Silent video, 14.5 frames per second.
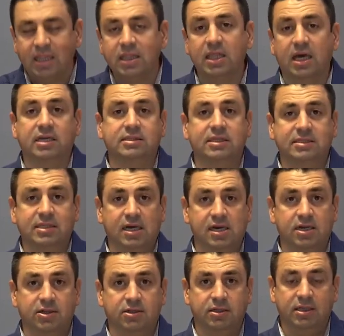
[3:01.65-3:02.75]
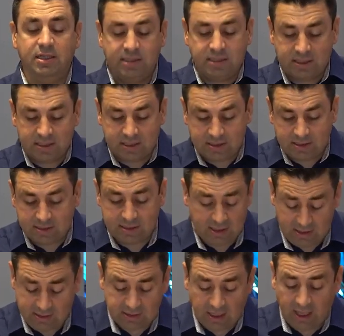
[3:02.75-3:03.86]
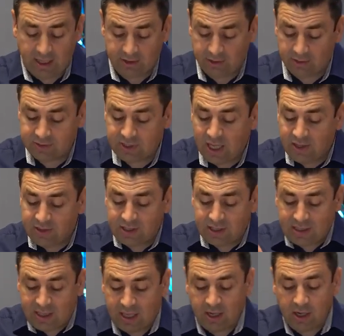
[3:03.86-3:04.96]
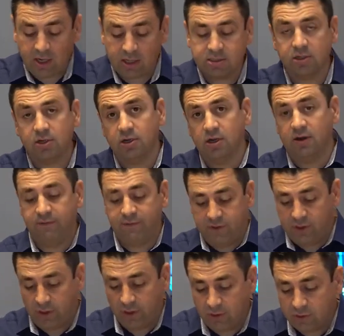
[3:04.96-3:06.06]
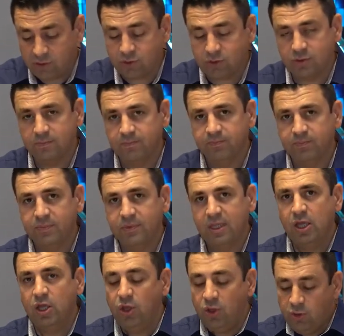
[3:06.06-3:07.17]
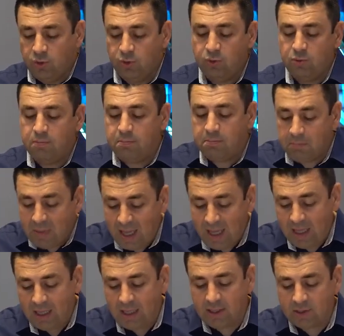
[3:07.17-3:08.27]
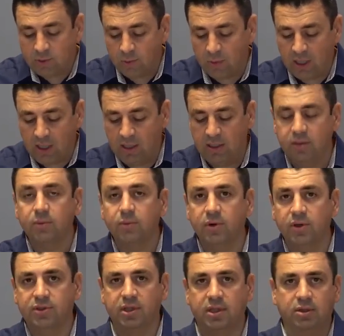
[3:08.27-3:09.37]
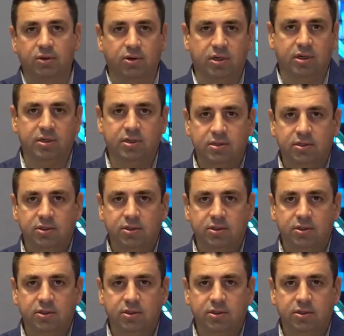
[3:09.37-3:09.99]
I like the title. It is titled, "The Character of Those Who May Dwell with the Lord."